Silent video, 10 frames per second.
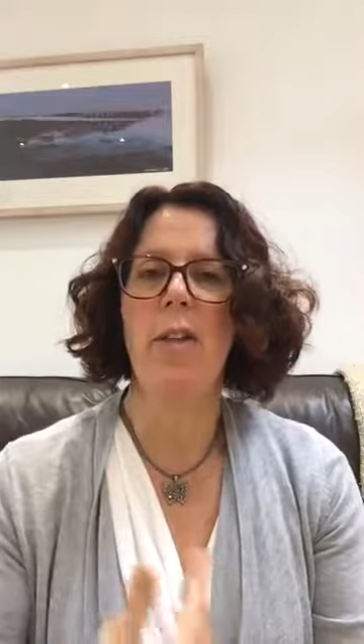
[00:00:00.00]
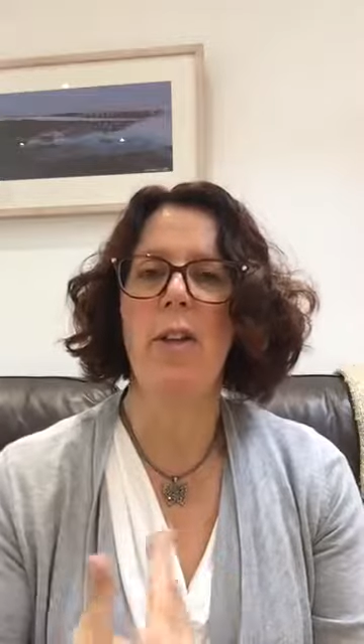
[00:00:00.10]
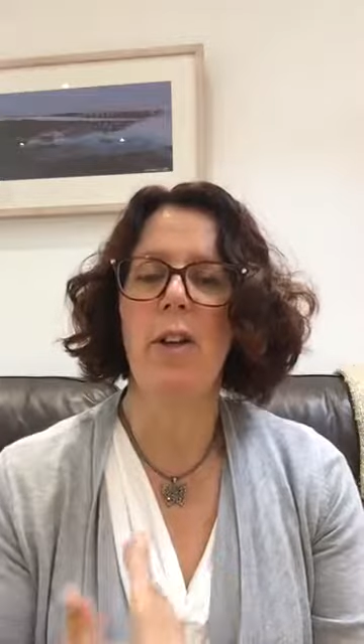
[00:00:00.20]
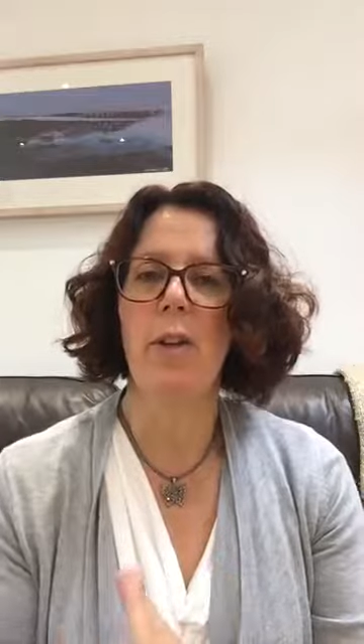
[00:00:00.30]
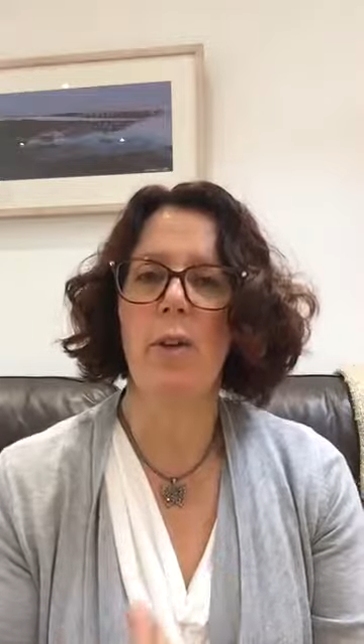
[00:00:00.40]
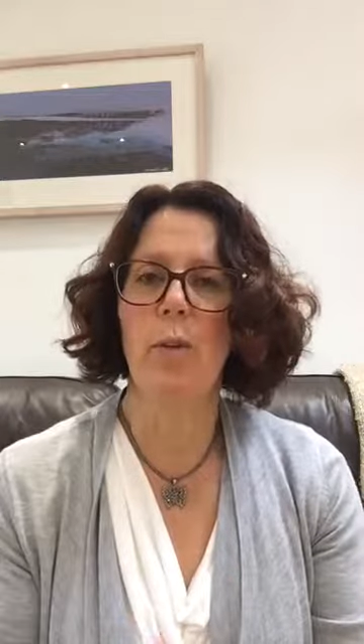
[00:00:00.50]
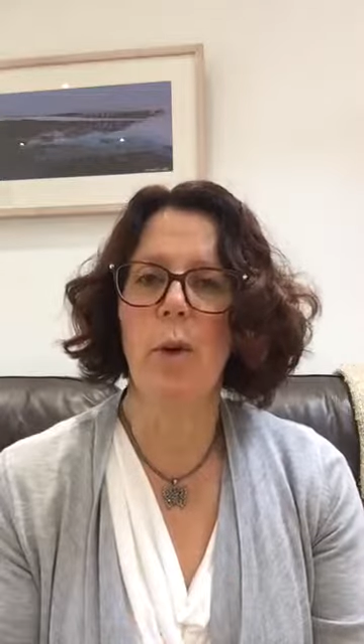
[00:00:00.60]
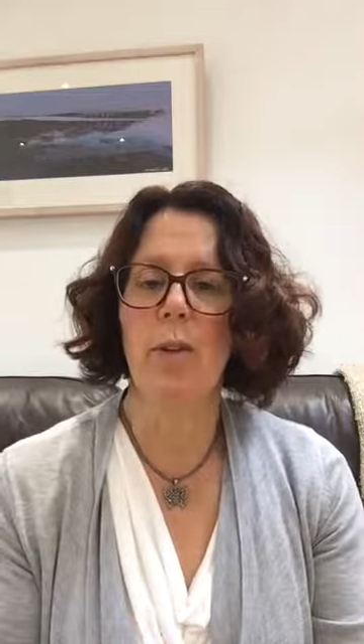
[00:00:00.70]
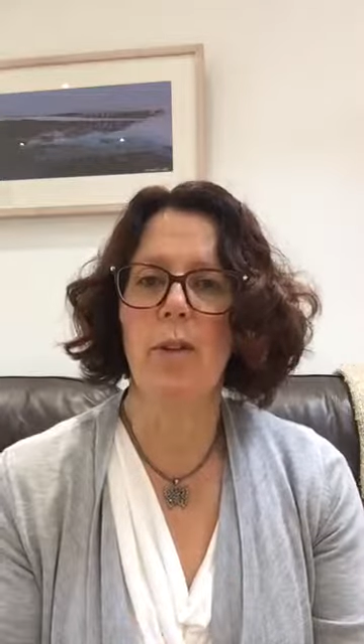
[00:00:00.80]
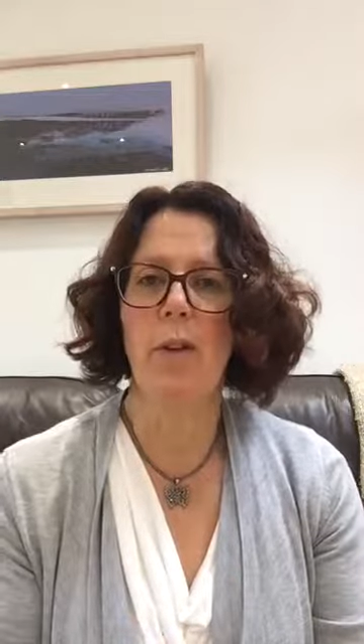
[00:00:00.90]
that you
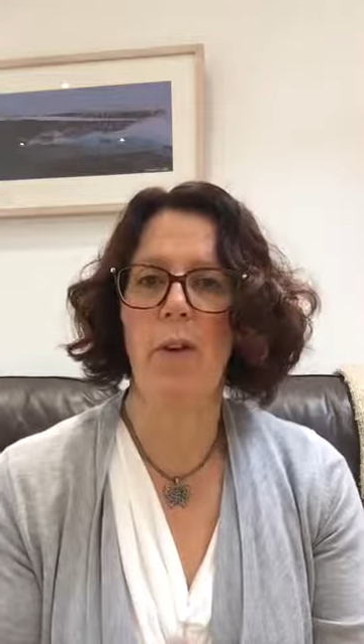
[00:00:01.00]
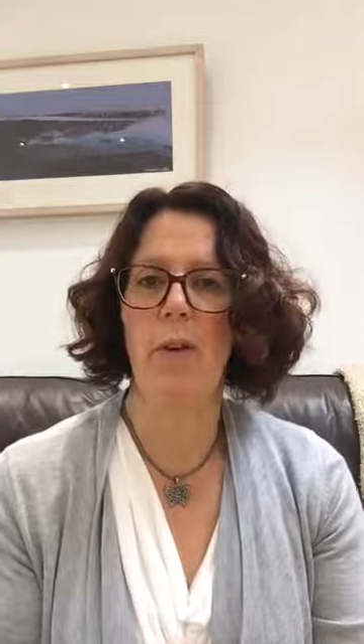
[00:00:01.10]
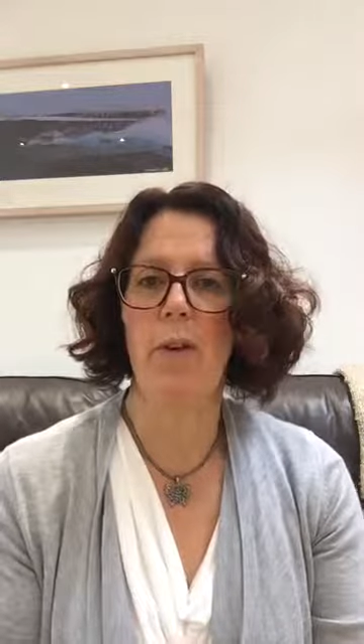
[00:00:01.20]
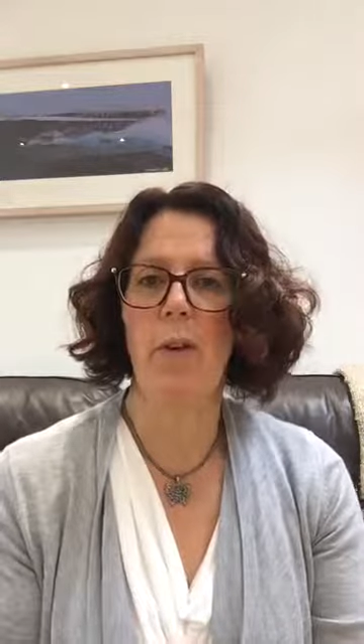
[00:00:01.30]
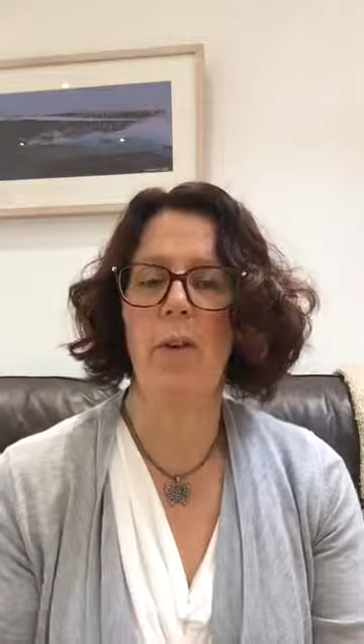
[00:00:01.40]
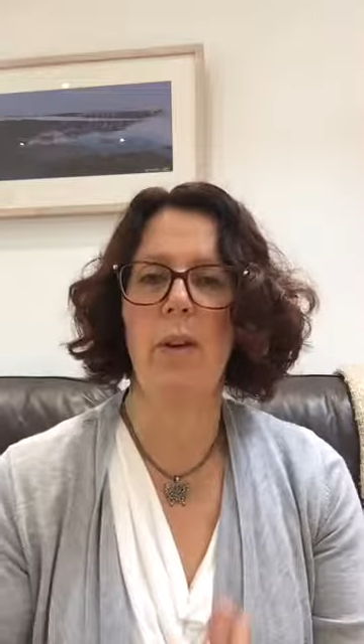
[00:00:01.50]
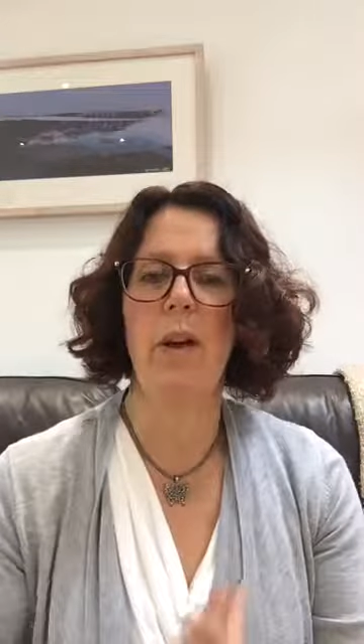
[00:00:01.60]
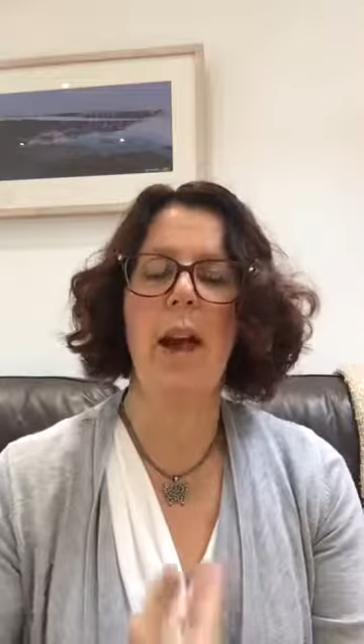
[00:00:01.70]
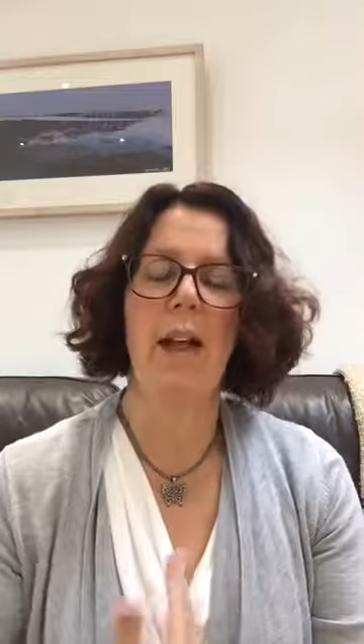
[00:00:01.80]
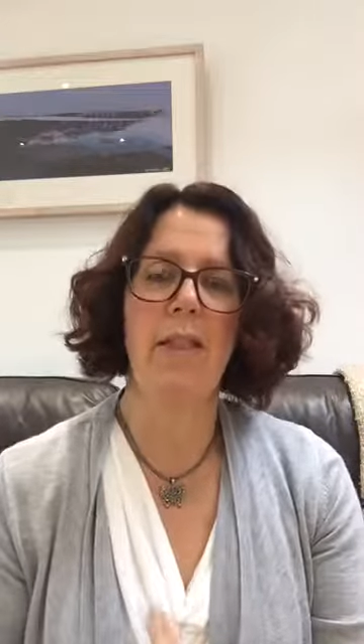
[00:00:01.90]
want to focus on,
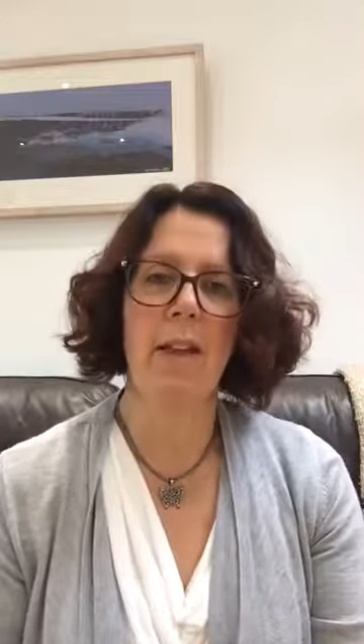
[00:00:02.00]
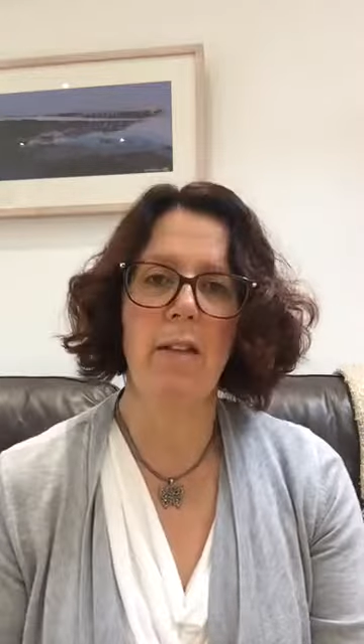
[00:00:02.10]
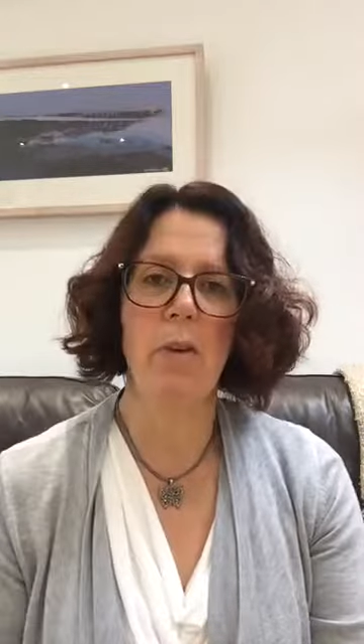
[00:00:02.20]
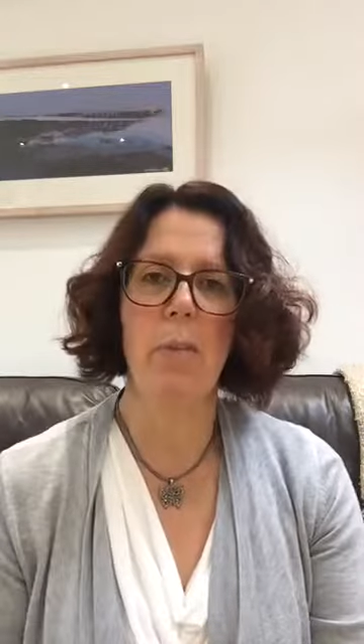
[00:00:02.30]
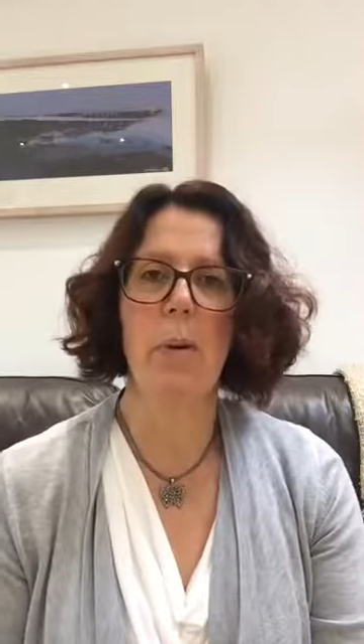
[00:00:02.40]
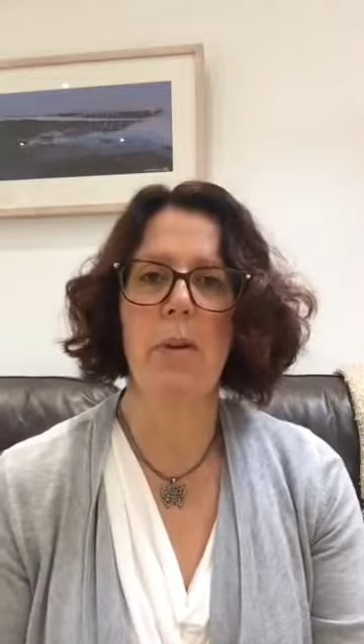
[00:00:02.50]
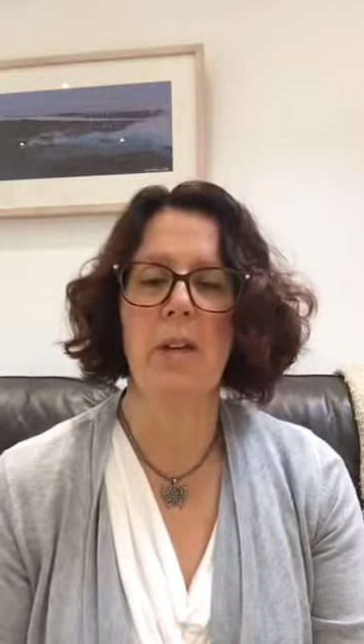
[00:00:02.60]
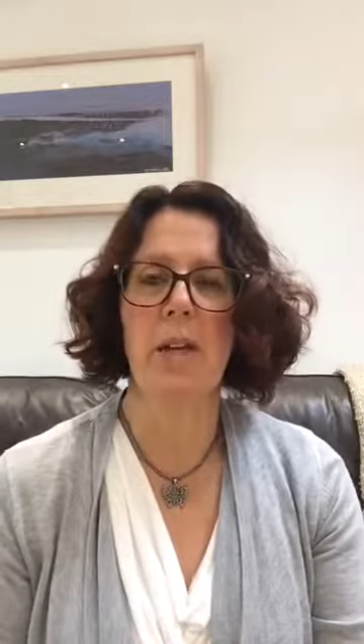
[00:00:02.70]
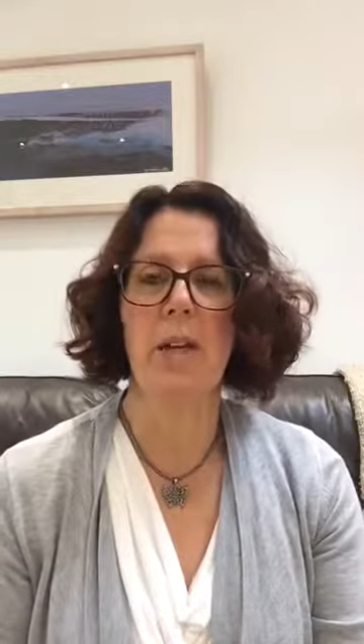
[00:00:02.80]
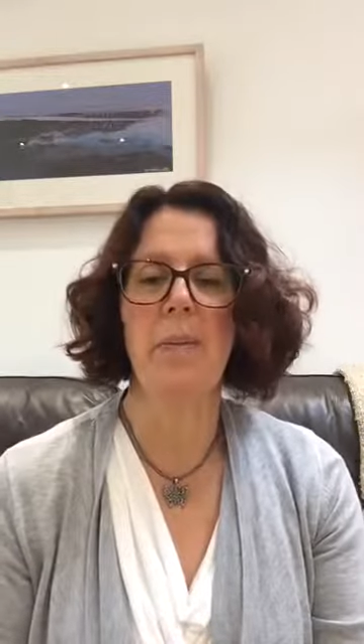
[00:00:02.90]
and that's your
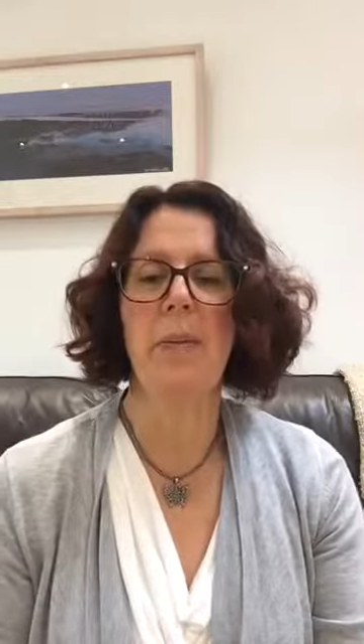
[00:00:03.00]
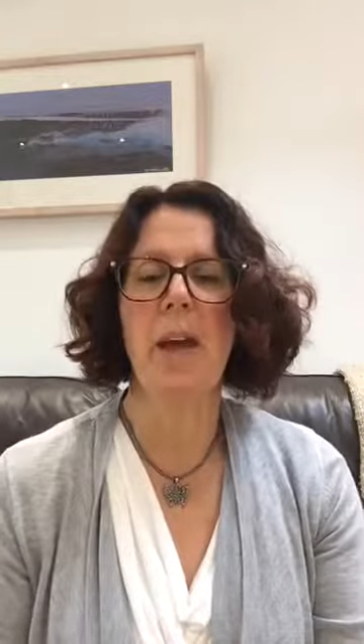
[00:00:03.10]
body.